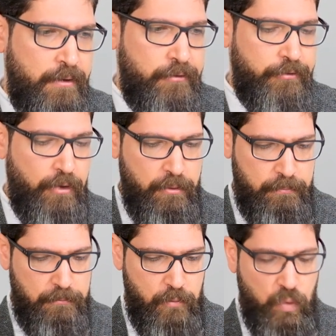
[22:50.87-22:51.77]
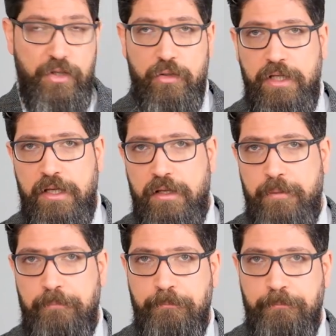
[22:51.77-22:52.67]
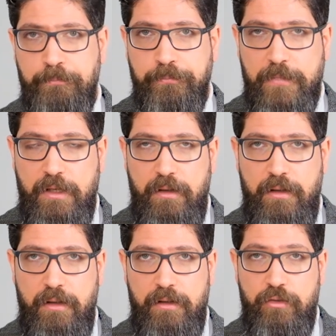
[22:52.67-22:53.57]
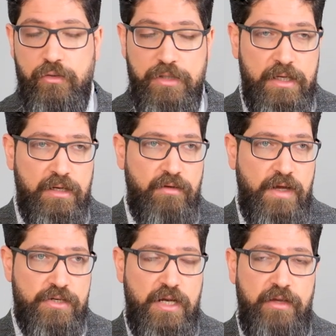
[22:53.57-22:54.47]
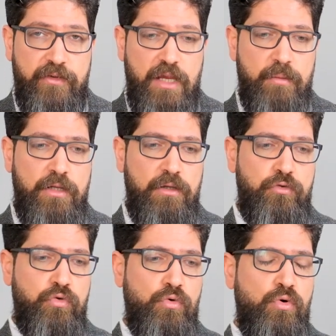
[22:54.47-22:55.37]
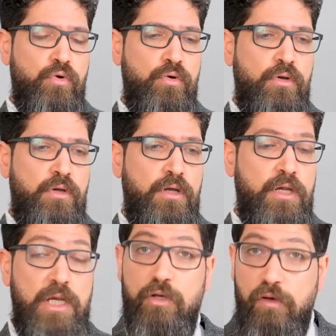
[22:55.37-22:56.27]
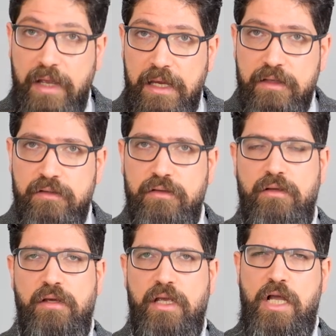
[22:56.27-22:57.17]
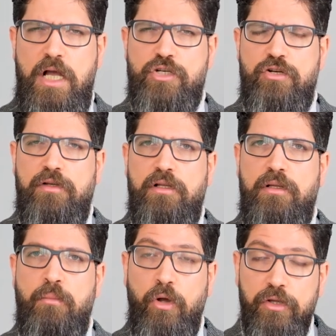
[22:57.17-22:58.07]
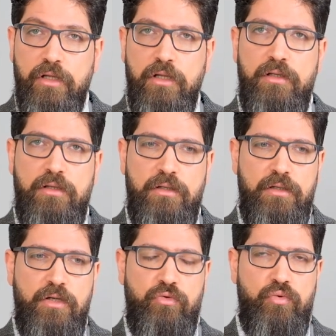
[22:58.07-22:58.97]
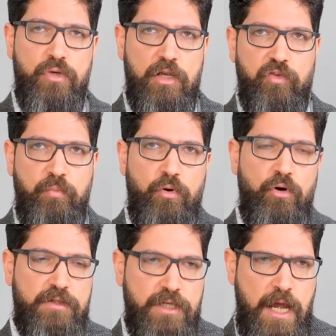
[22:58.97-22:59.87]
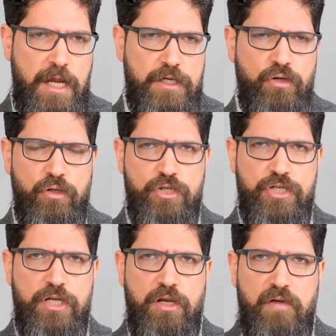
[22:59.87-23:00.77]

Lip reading: So what do you think? Do you think Russia is able to innovate a cultural model to export an ideology,